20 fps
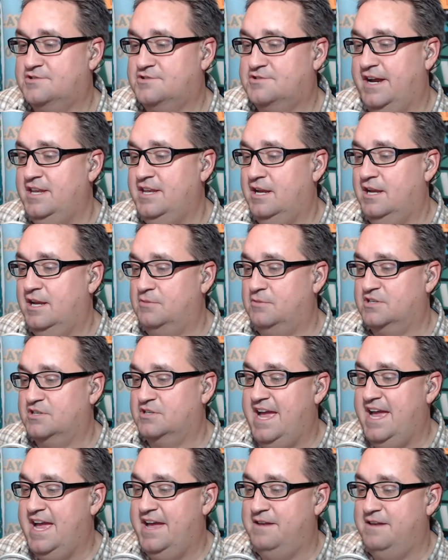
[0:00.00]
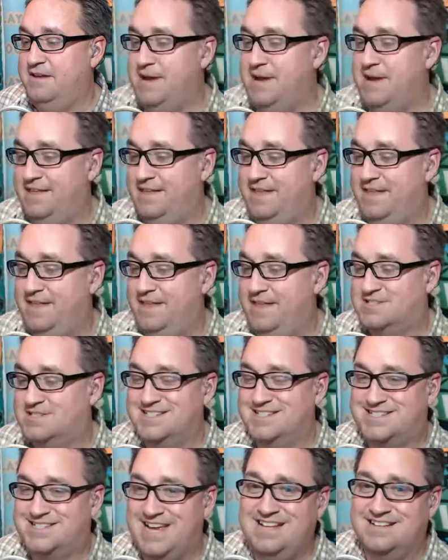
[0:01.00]
Number 10. Man, that was
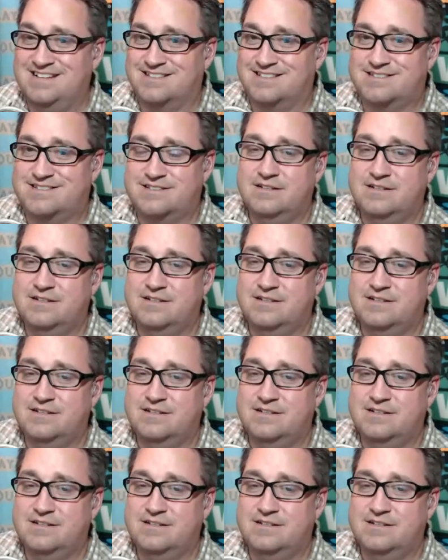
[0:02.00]
intense.